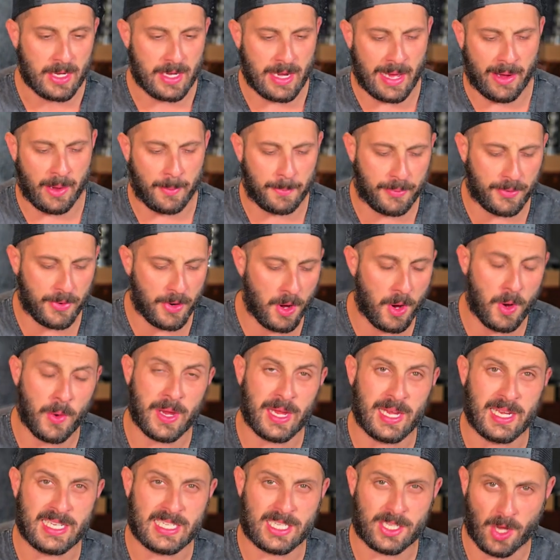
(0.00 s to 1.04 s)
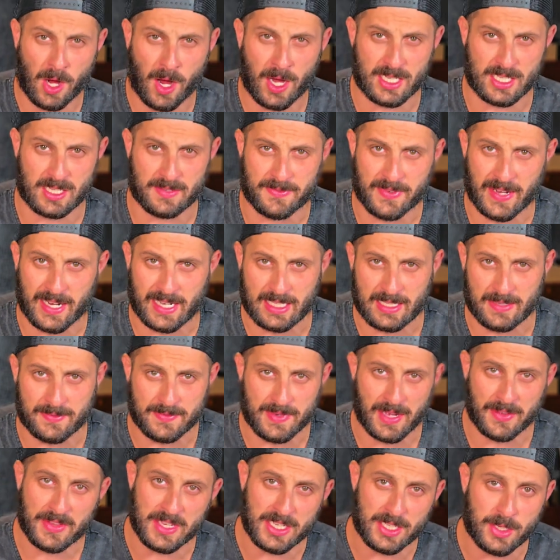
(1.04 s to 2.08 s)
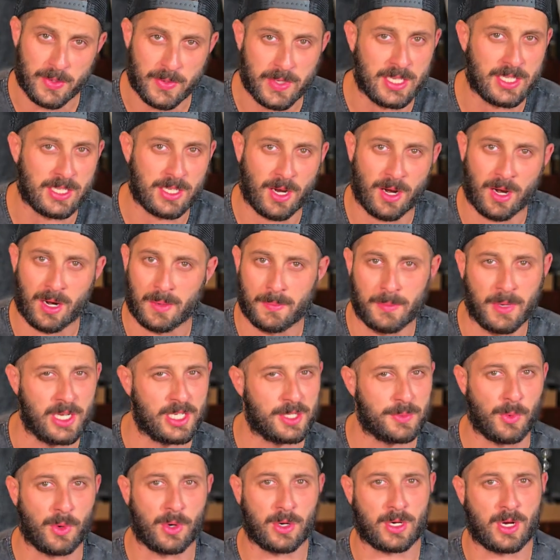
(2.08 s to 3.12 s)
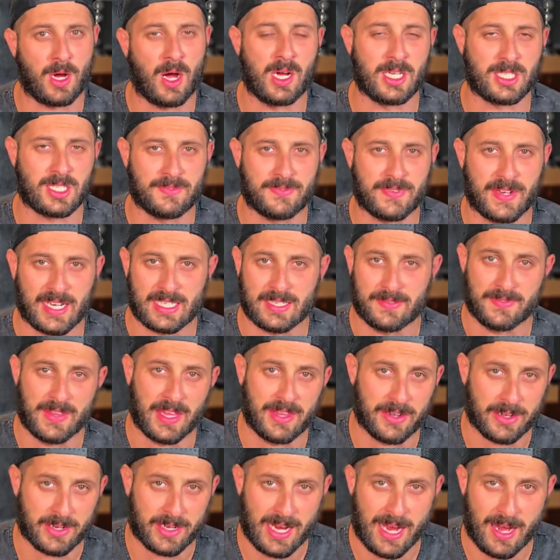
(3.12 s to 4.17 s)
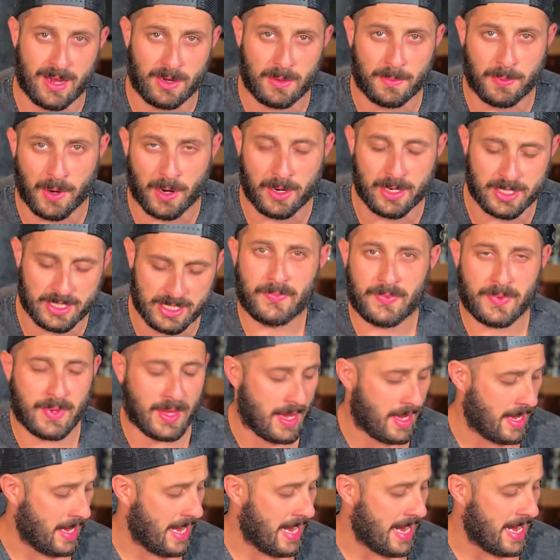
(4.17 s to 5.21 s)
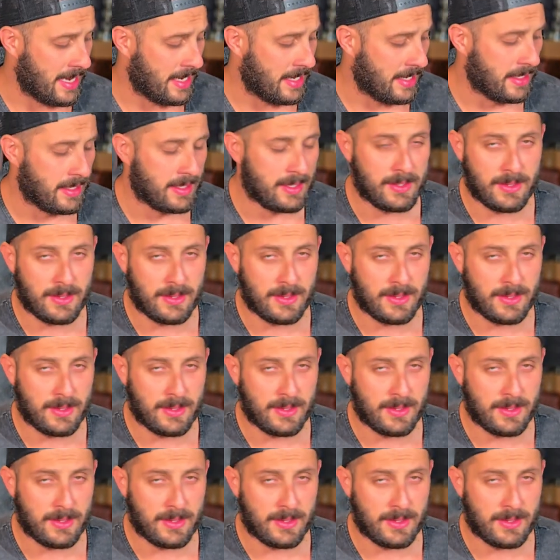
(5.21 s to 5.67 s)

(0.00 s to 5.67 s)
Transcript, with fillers: Now, Pro is cost effective. Now, these units are much more cost effective than their counterparts, and